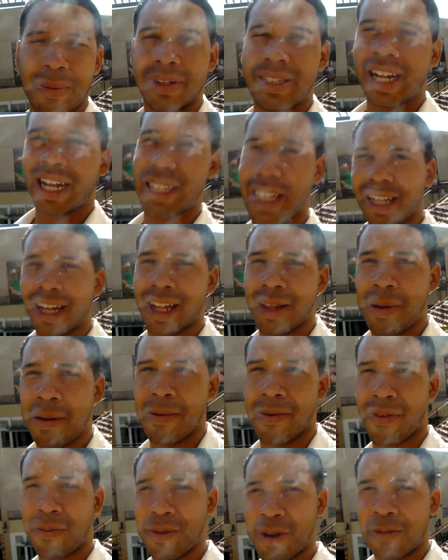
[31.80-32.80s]
protecting other
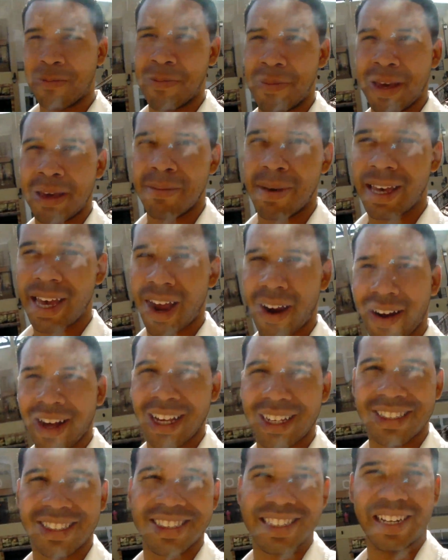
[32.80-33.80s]
people from your beaming
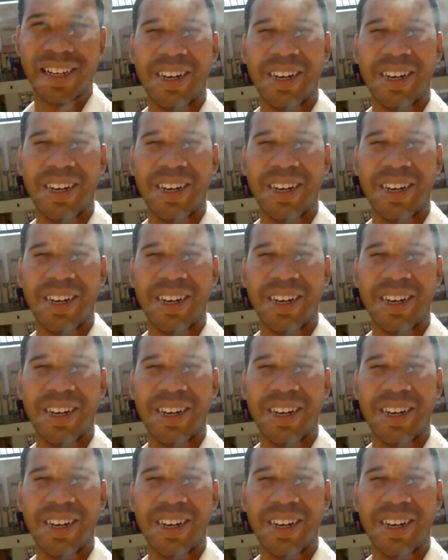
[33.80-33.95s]
arrogance. No,